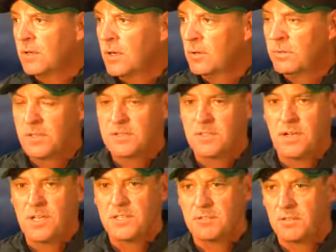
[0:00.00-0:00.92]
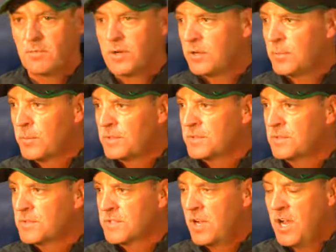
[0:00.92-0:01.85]
You know, those guys are in record books
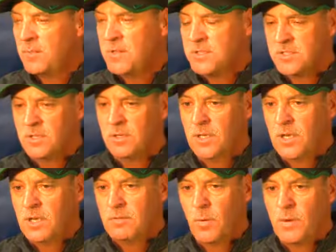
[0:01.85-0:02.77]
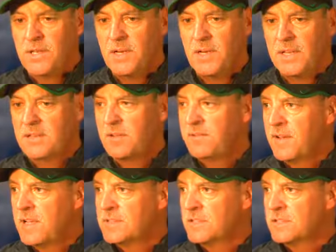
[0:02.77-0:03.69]
all the time. And so, but we didn't let that
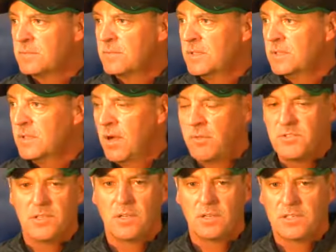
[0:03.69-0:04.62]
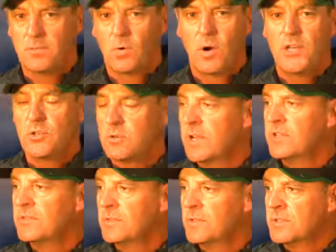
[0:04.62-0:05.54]
phase us. We, you know, obviously got some great
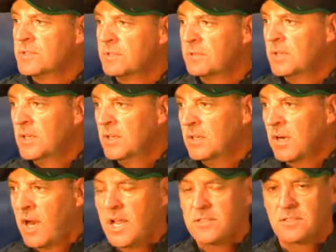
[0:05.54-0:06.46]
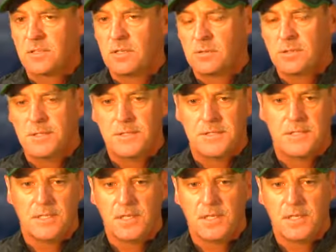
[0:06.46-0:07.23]
transfers in Glasgow and